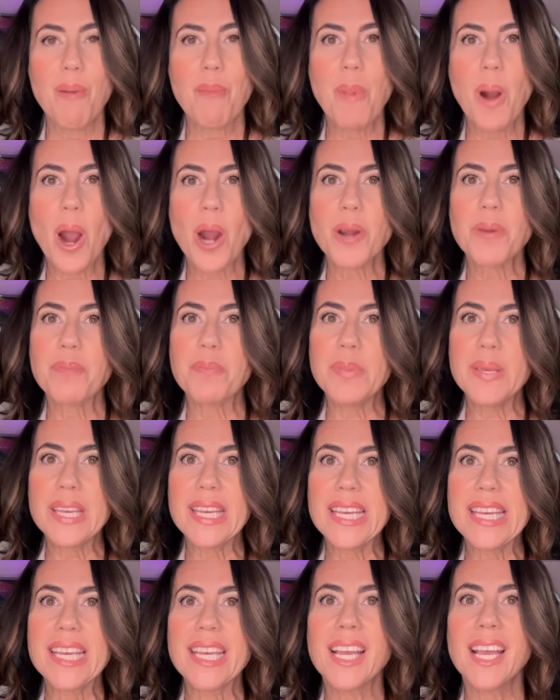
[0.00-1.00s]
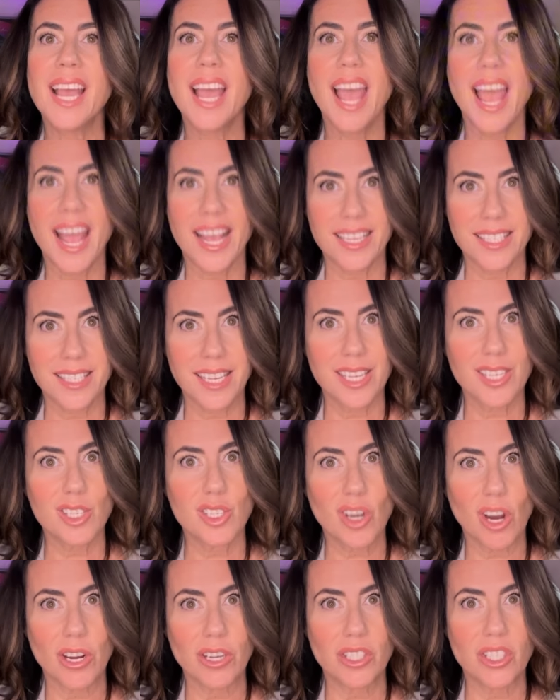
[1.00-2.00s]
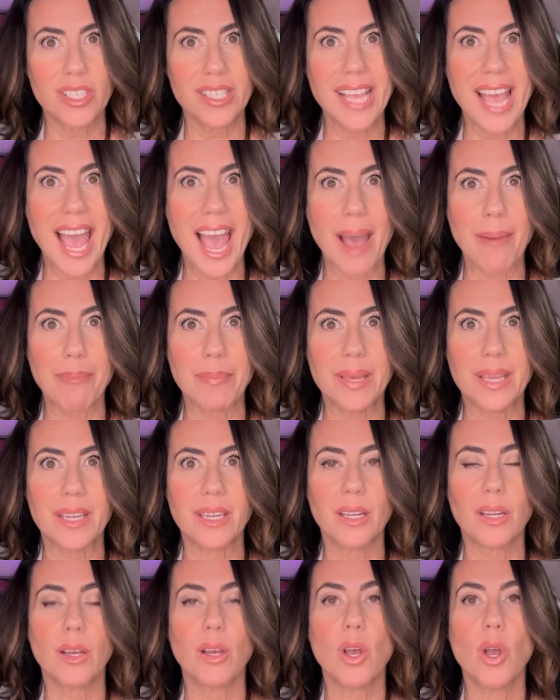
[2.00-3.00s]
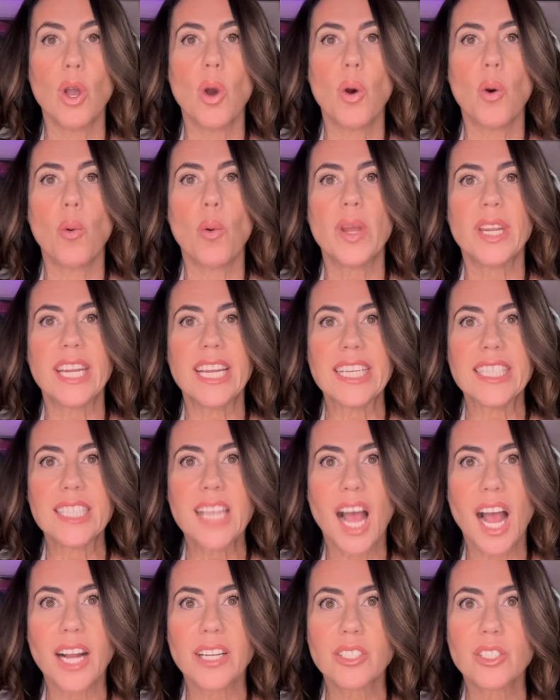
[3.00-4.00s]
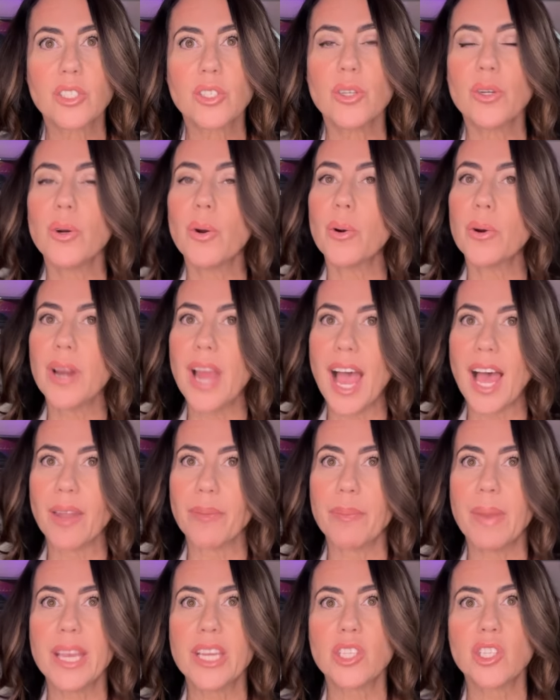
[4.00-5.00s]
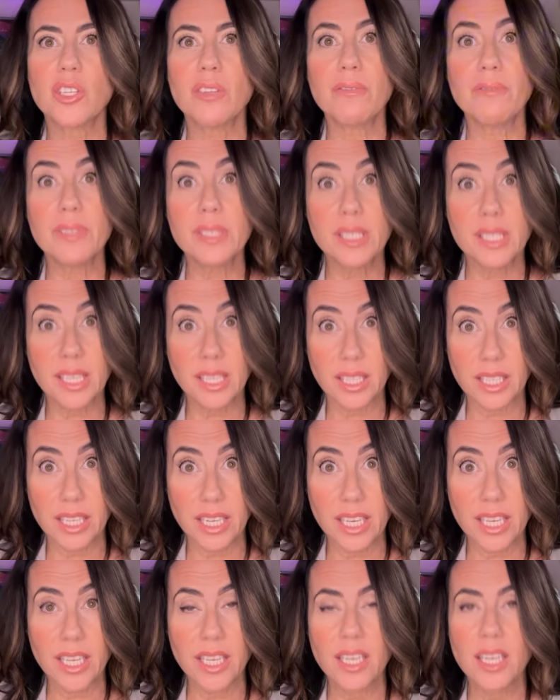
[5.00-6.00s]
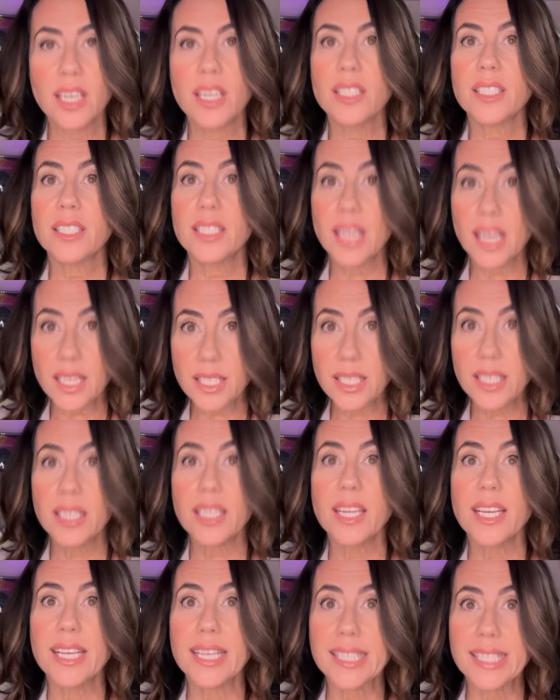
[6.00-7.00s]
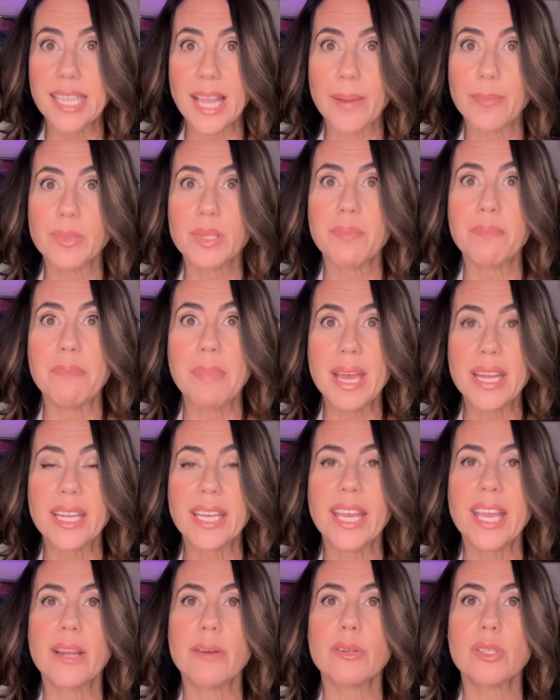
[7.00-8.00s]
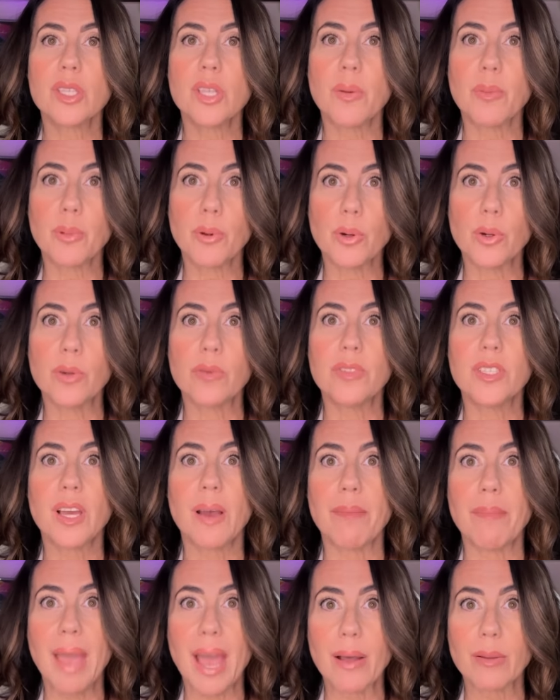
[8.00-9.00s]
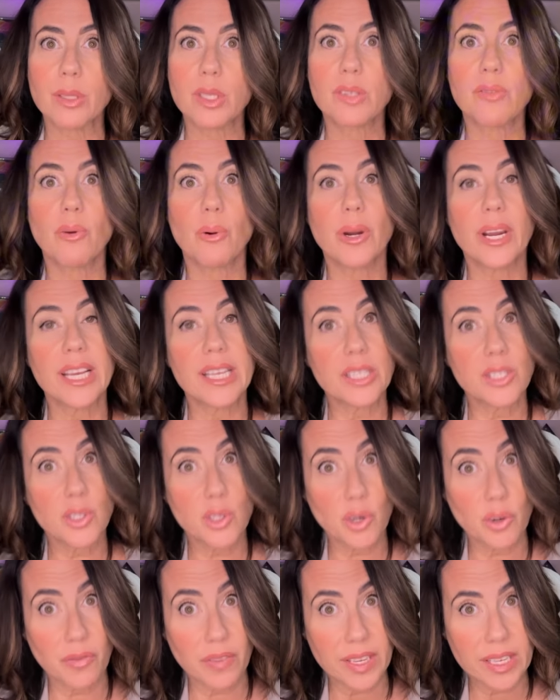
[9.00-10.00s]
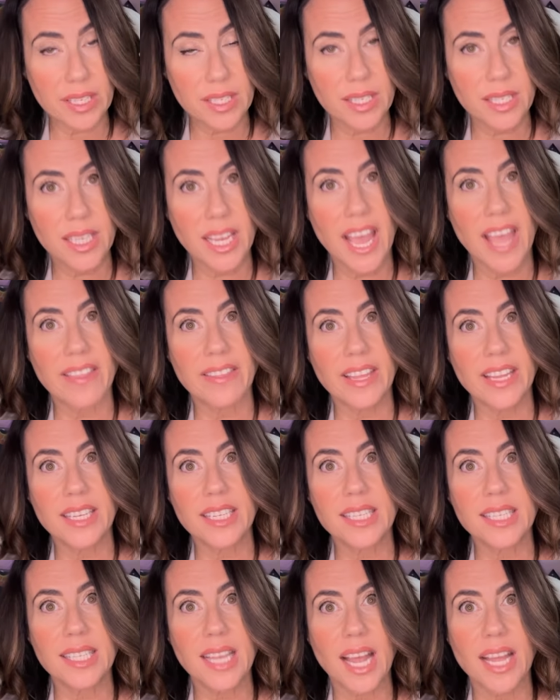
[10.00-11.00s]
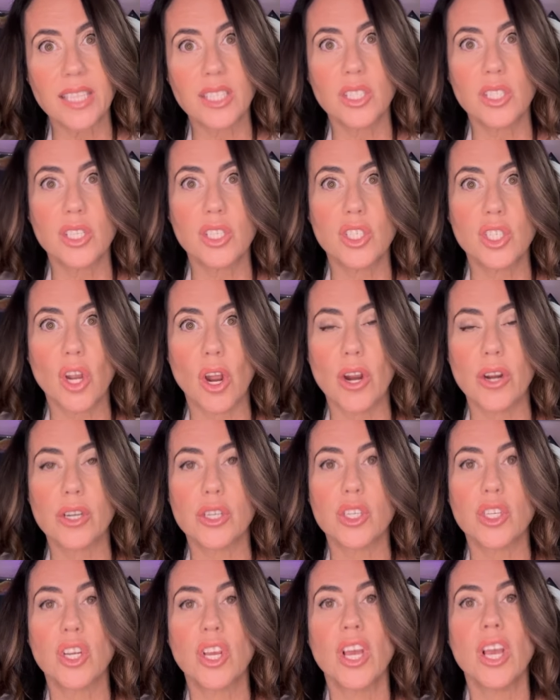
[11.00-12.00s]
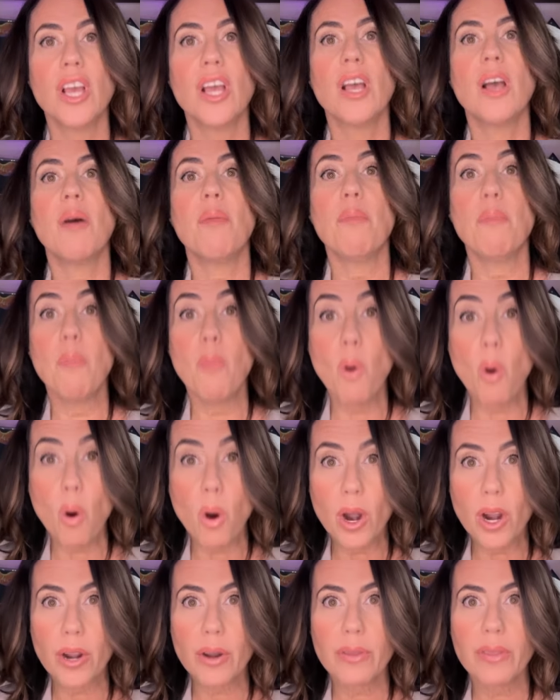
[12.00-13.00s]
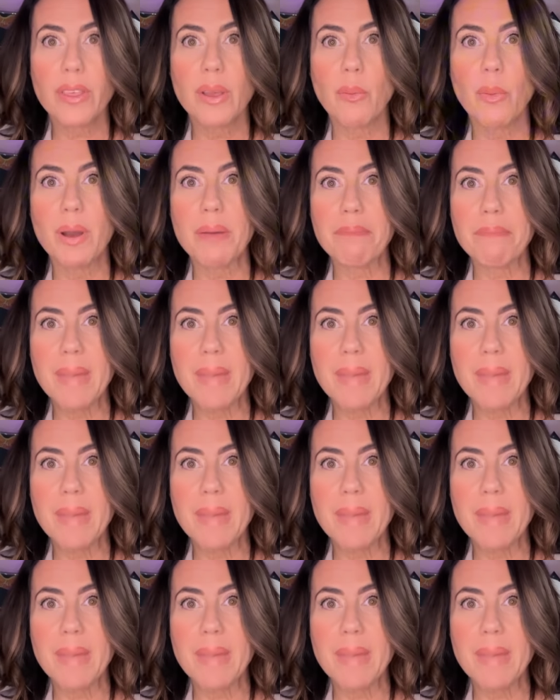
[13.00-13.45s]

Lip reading: Part B excess charges happen when a doctor or outpatient facility doesn't accept Medicare's approved amounts for a service and then decides to charge more than what